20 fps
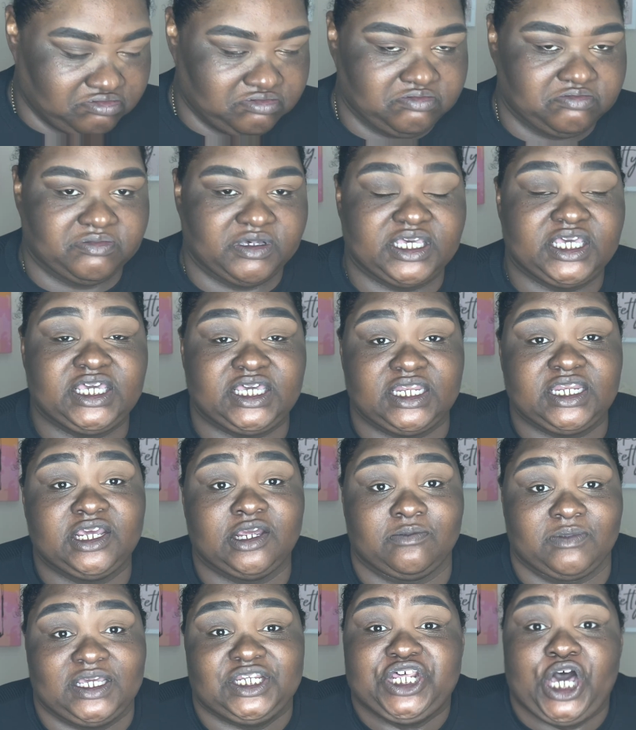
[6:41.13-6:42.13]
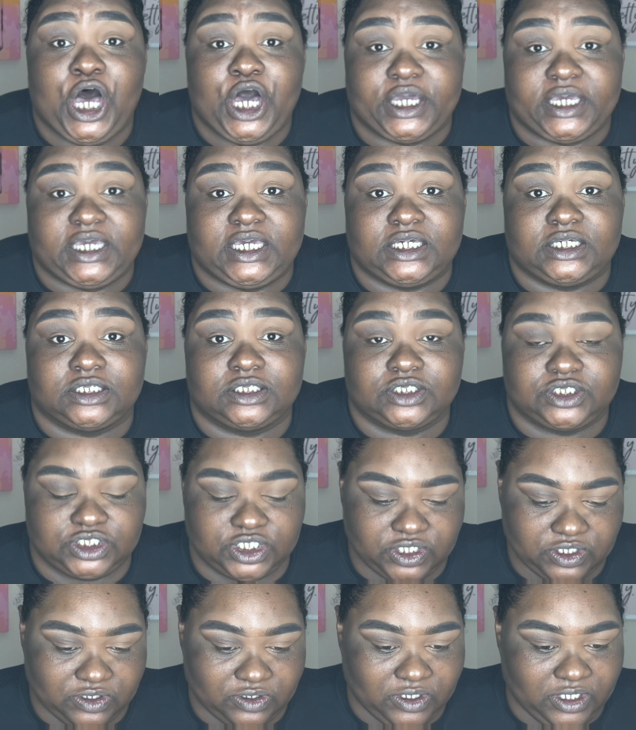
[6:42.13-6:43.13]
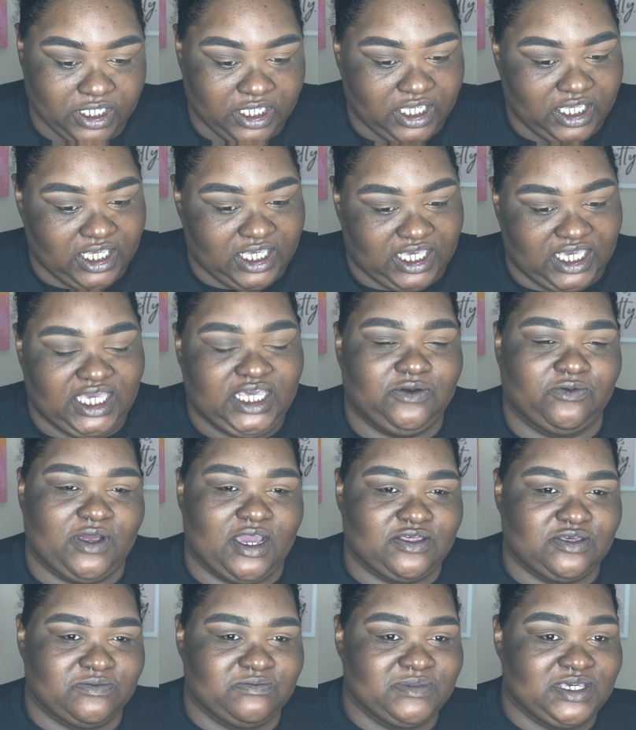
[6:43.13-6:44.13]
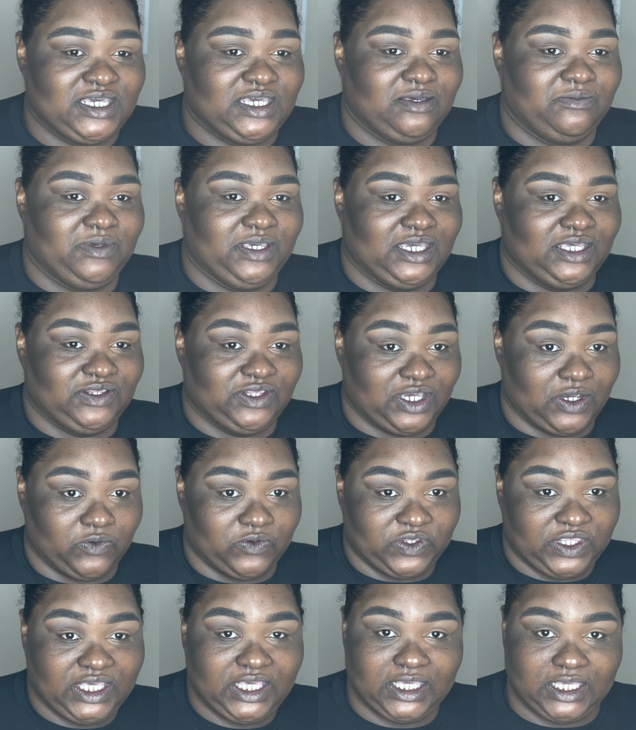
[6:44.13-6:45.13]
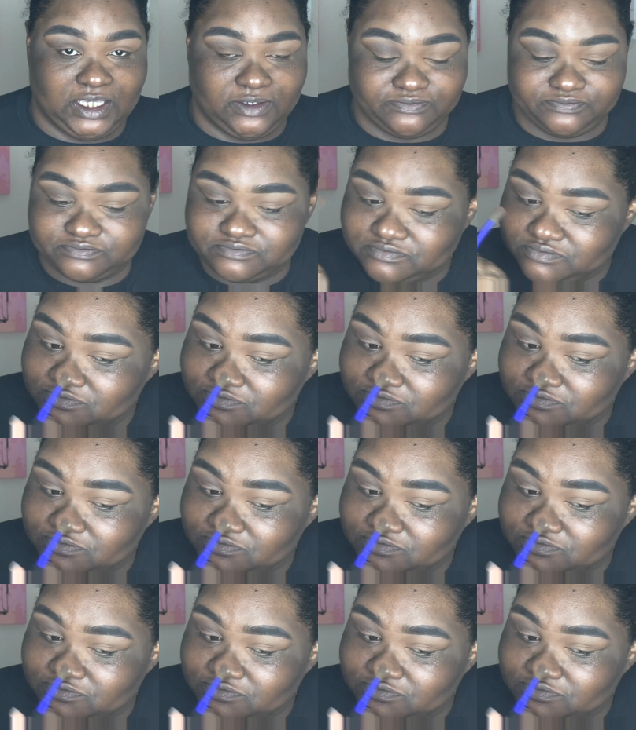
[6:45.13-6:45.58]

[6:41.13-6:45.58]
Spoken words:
But he can hear me talking, so he'd rather me be in there with him,